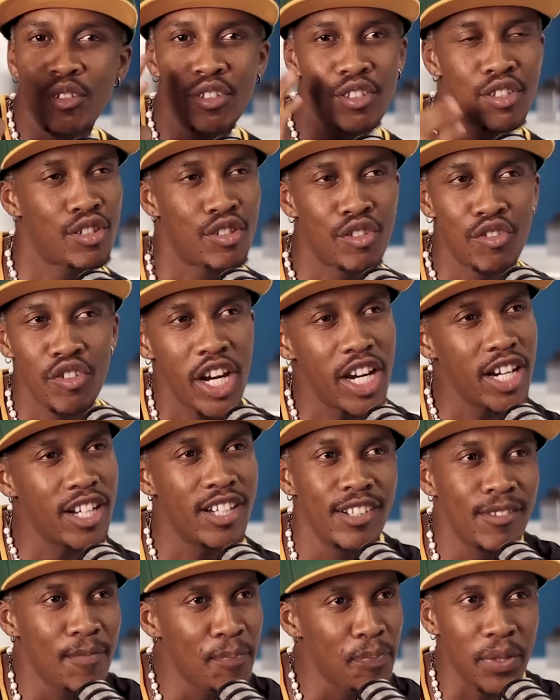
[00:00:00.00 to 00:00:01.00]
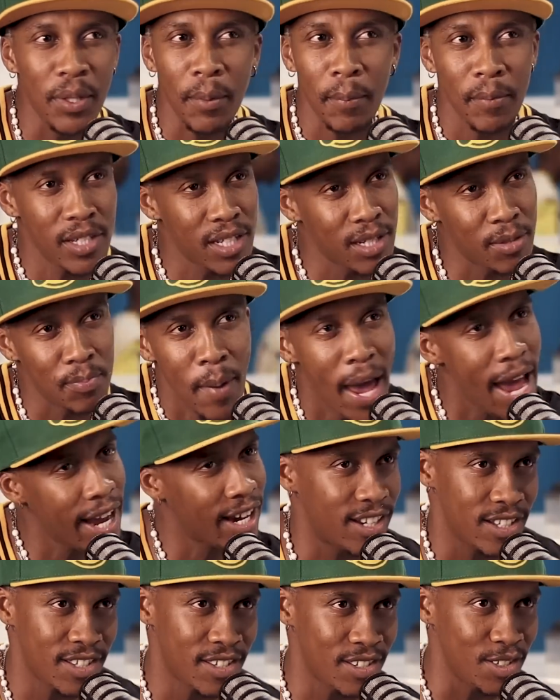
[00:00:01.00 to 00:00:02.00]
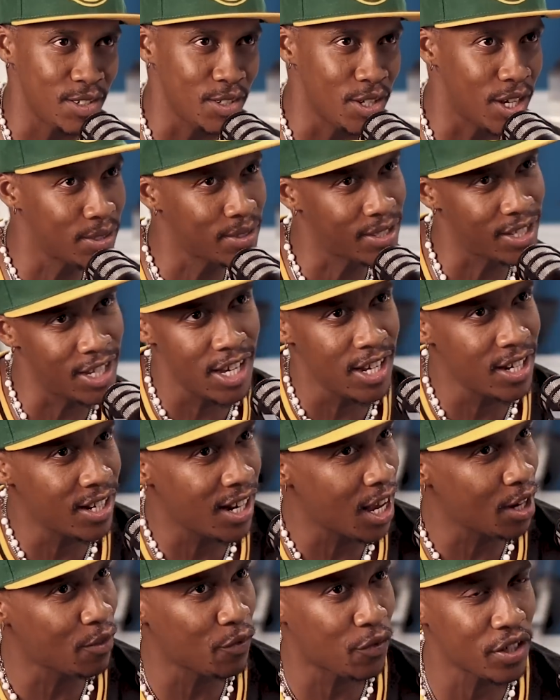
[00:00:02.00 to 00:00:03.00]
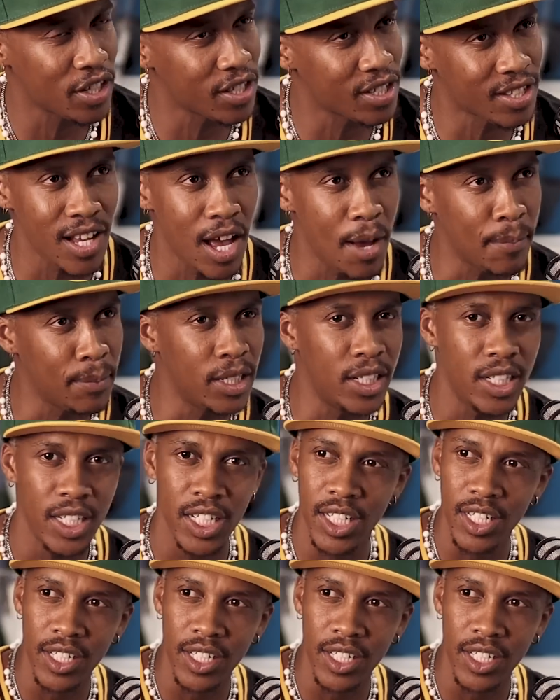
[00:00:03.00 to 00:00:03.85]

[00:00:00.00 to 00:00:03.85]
straight smackers. You know what I'm saying? Like I for the you. summer.